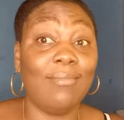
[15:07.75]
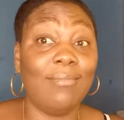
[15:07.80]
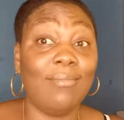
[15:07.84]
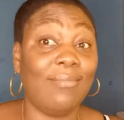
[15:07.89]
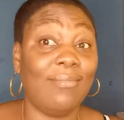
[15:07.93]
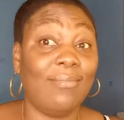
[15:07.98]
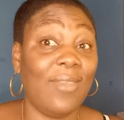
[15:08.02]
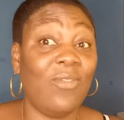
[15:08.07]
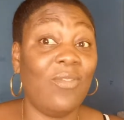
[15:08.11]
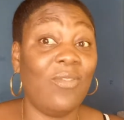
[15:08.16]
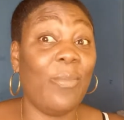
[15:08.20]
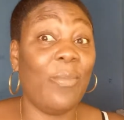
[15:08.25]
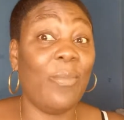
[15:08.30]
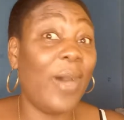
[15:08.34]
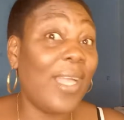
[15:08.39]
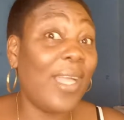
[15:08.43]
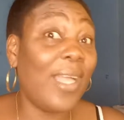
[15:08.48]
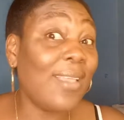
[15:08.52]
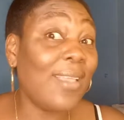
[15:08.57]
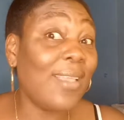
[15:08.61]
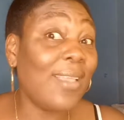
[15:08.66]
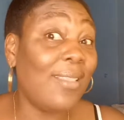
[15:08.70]
if your
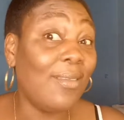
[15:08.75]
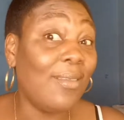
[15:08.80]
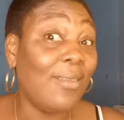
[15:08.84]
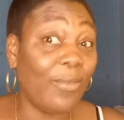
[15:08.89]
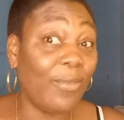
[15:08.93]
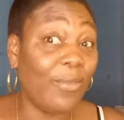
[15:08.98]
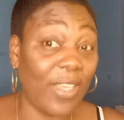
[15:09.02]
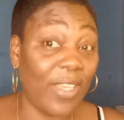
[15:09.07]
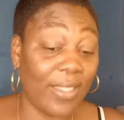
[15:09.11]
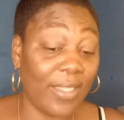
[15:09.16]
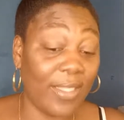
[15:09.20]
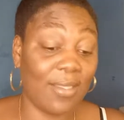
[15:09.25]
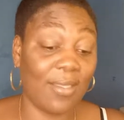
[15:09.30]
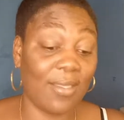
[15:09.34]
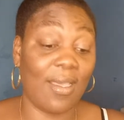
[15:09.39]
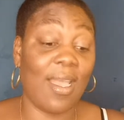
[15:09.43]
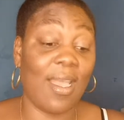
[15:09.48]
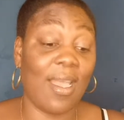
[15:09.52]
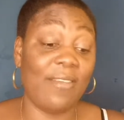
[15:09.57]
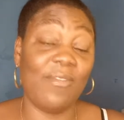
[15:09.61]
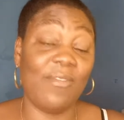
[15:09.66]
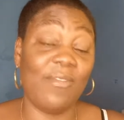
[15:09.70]
partner love it or
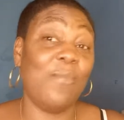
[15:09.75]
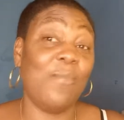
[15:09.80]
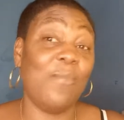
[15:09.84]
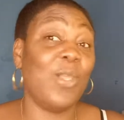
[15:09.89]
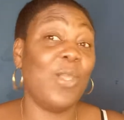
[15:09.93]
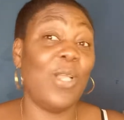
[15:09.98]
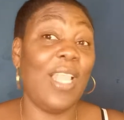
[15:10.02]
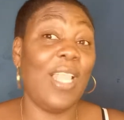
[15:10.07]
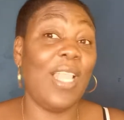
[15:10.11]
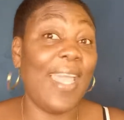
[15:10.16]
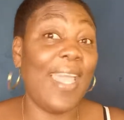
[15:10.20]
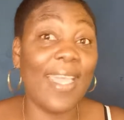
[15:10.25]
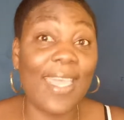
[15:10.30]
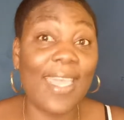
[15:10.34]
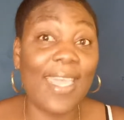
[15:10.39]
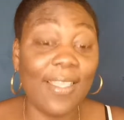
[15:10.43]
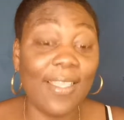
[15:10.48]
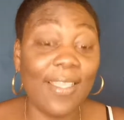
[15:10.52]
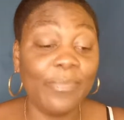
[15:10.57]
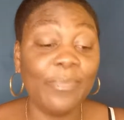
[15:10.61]
if them don't like it